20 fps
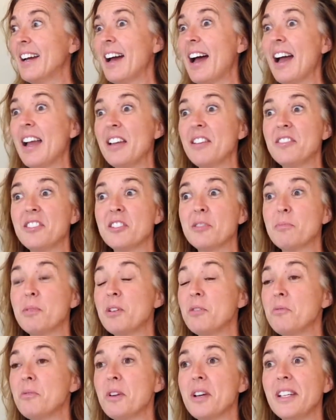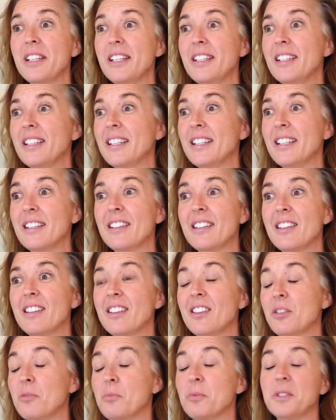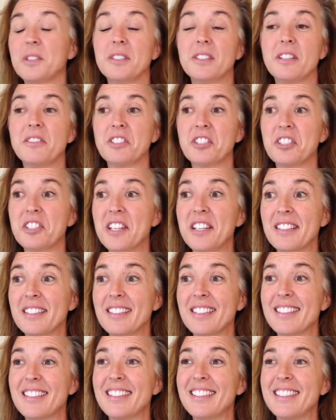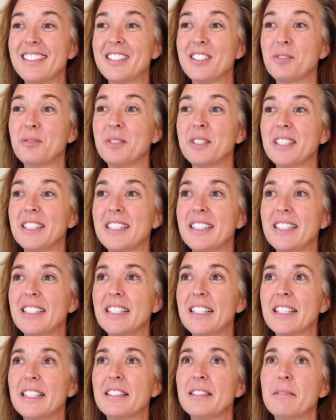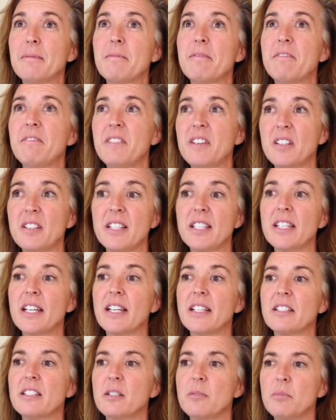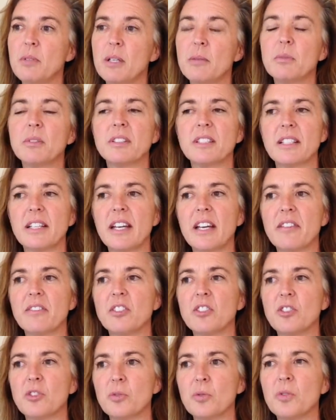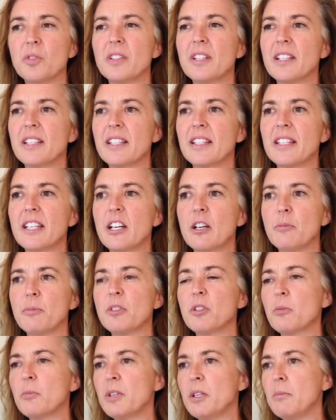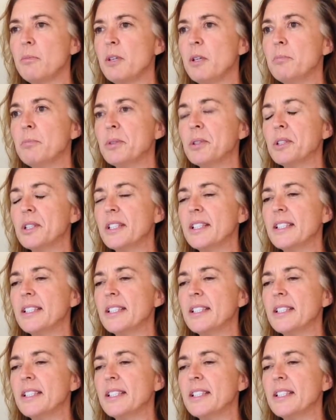I have just been running and thrilled ever since. It's really very nice to be able to have a tool that can help so many people.